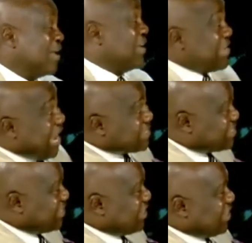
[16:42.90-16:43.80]

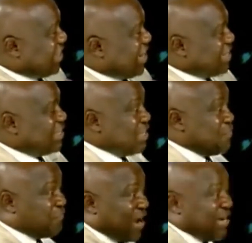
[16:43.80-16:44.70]
Yet, he didn't
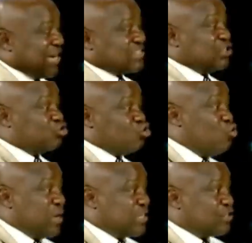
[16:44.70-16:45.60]
find out in 2
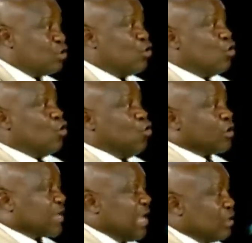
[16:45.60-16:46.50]
weeks
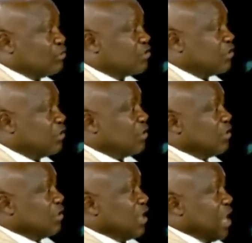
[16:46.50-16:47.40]
who killed
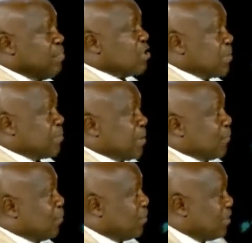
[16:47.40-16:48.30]
Ebonyi
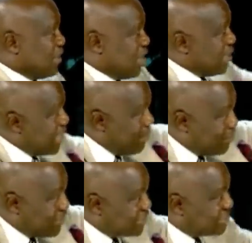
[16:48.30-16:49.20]
people in
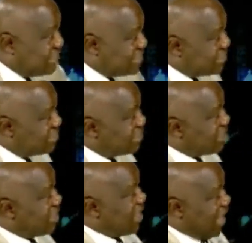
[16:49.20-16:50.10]
Ebonyi state
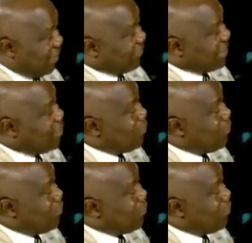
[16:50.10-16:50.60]
after they were